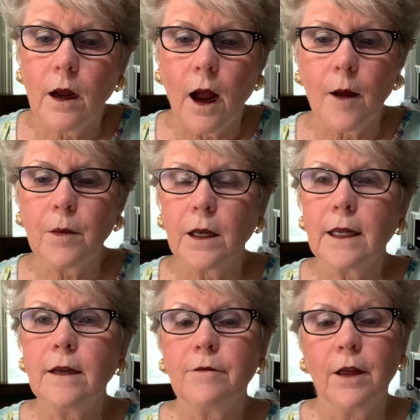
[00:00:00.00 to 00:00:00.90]
I
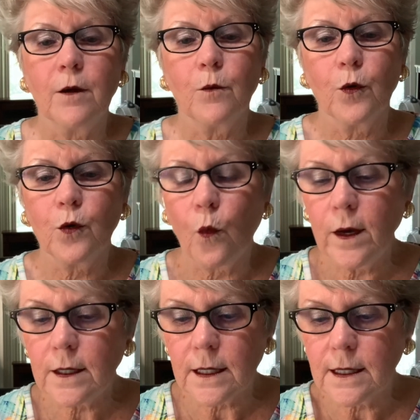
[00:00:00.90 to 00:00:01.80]
believe that we're
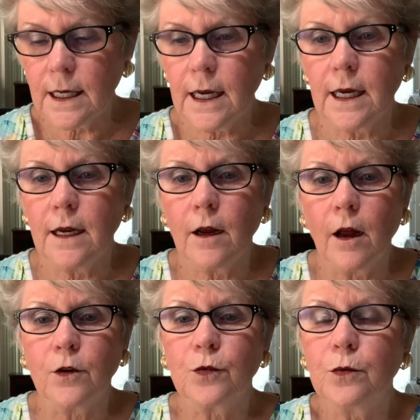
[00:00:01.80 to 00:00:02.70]
going to see
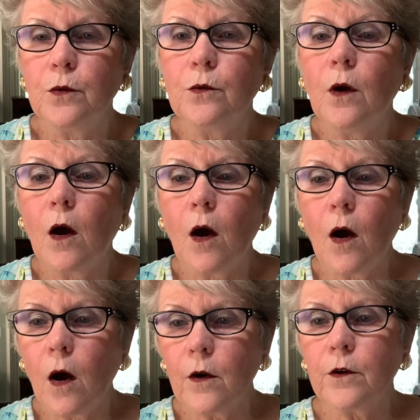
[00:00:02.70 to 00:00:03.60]
a true
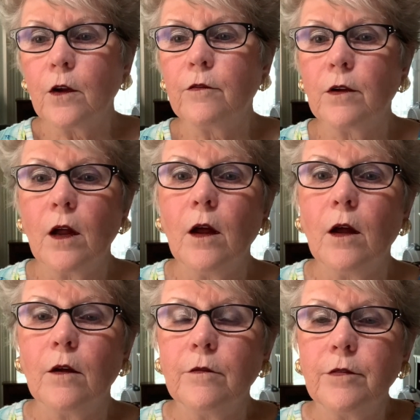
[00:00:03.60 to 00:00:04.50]
heart of
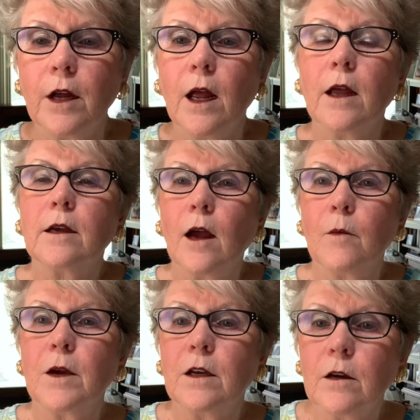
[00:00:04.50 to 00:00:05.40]
love
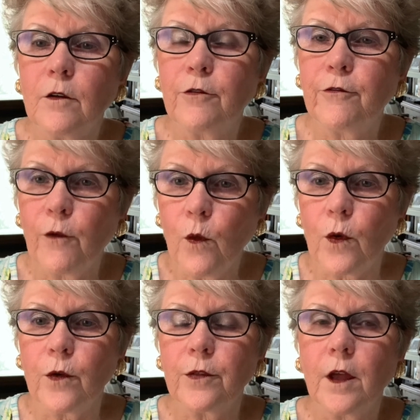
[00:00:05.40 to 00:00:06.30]
coming
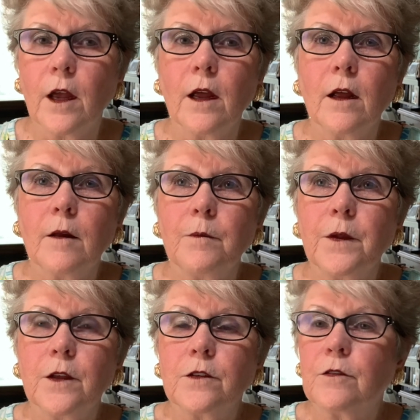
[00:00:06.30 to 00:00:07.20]
forth.
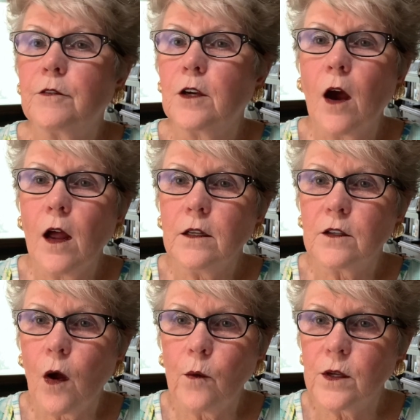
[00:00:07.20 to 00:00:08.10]
It's God's
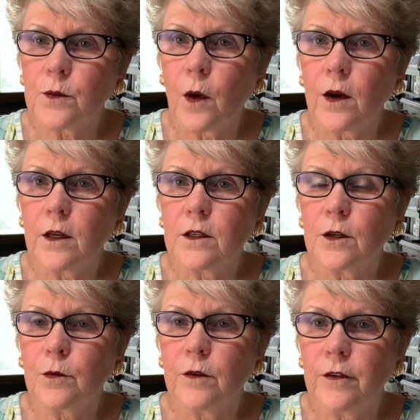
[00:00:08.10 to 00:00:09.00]
always wanted
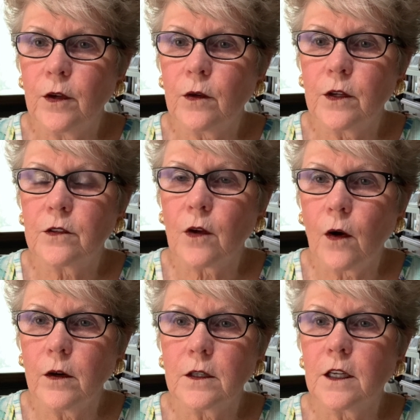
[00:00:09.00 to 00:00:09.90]
to reveal his
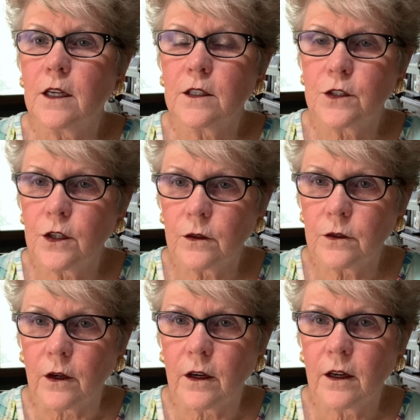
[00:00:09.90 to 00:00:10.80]
heart to his
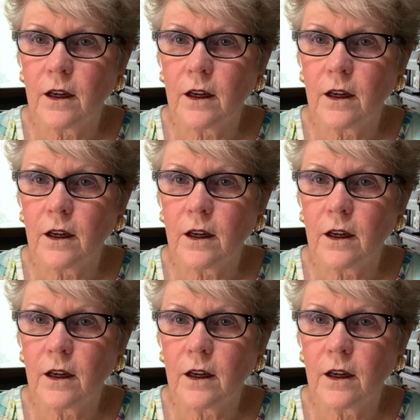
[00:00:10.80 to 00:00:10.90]
children.